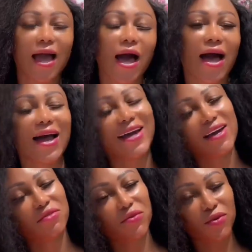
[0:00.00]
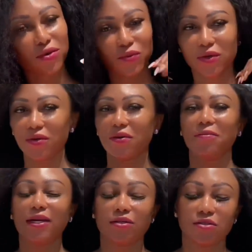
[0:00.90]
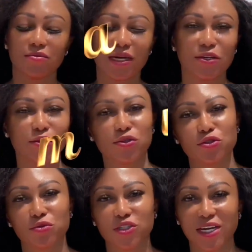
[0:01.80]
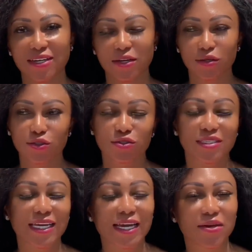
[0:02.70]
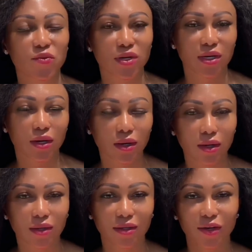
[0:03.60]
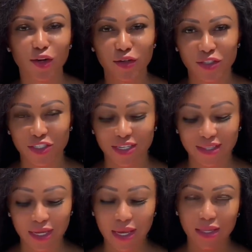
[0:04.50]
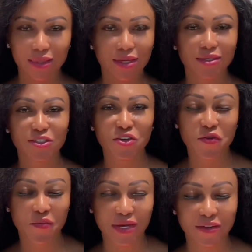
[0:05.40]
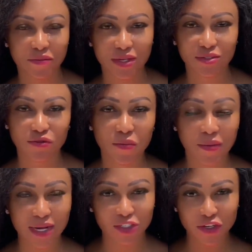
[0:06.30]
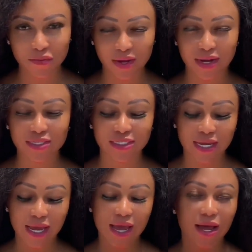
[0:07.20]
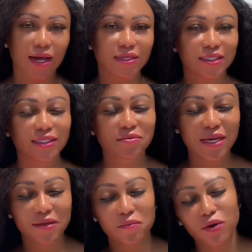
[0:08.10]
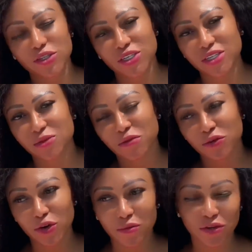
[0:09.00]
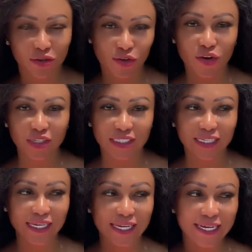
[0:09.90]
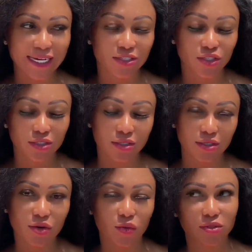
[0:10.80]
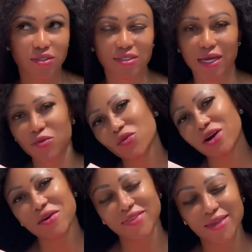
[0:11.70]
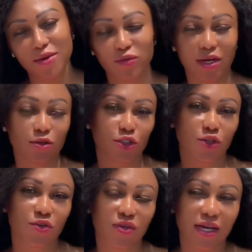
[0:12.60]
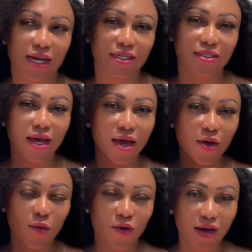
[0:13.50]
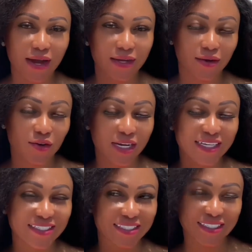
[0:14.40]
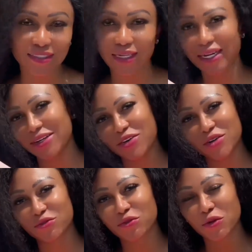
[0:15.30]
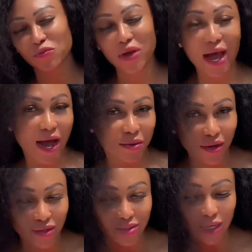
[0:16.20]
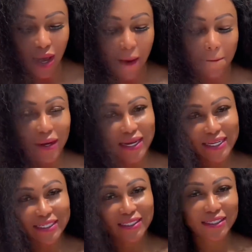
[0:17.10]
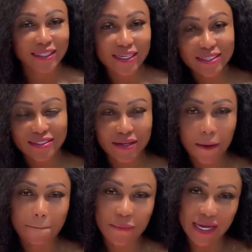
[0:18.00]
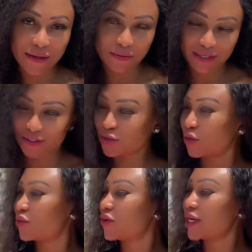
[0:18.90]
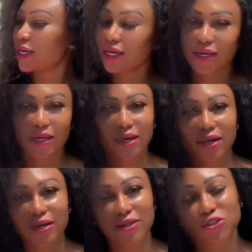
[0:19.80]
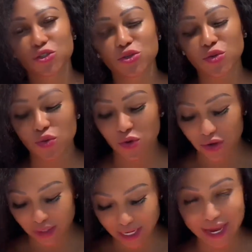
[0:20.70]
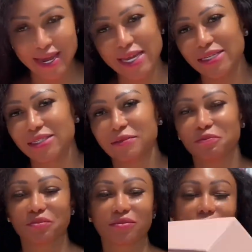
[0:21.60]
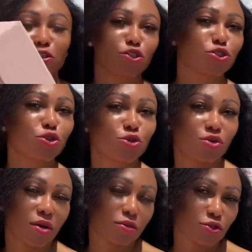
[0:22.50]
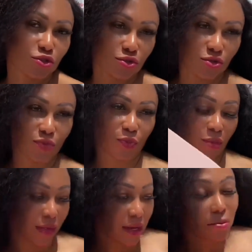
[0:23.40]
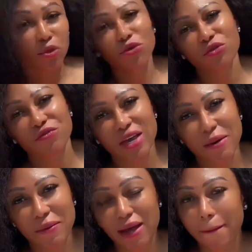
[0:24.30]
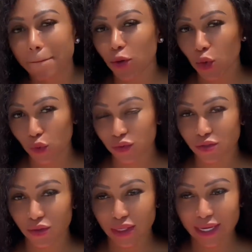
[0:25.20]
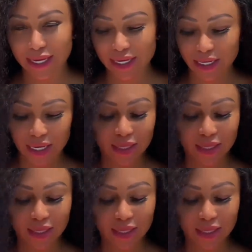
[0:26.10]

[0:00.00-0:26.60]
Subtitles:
Hi everyone, welcome back to my YouTube channel. Today we are launching these new babies from Mach and Mach. I did make a purchase before coming on holiday and I just did not want to start wearing them without showing you guys what I got and the deal I got from Harrods buying these babies. So here is shoe 1 and shoe number 2. Both of them are bows, okay?